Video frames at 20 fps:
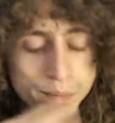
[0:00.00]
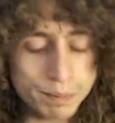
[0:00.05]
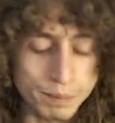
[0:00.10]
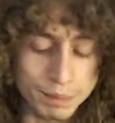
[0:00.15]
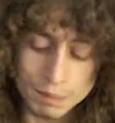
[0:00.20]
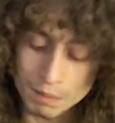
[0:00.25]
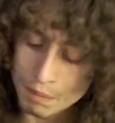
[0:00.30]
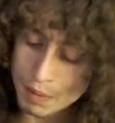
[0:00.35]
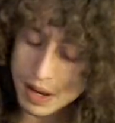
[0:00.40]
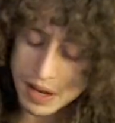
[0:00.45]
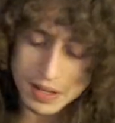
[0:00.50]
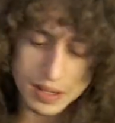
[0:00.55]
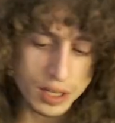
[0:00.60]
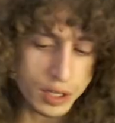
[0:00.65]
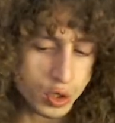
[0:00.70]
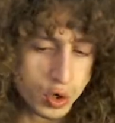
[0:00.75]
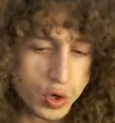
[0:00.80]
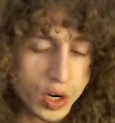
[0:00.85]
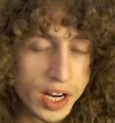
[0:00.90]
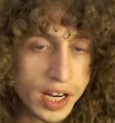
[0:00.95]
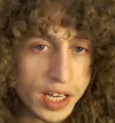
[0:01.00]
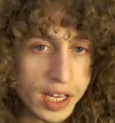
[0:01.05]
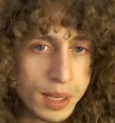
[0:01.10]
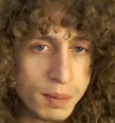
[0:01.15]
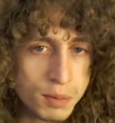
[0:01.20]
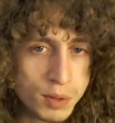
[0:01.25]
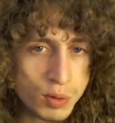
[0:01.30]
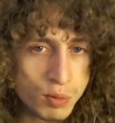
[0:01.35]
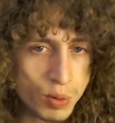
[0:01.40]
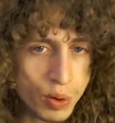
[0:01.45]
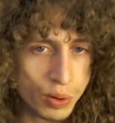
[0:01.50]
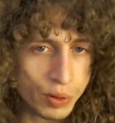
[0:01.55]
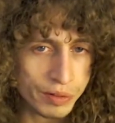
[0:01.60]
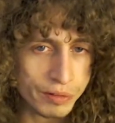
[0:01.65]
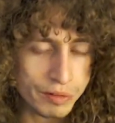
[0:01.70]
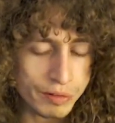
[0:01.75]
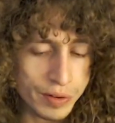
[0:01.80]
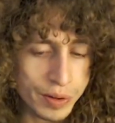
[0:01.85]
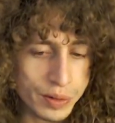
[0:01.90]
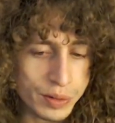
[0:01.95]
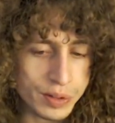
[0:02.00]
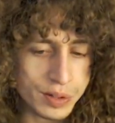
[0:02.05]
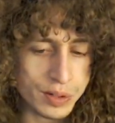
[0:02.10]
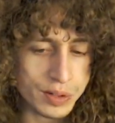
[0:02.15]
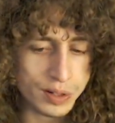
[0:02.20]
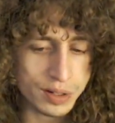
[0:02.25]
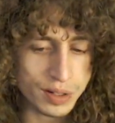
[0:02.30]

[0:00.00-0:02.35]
But the train keeps a-rolling, folks.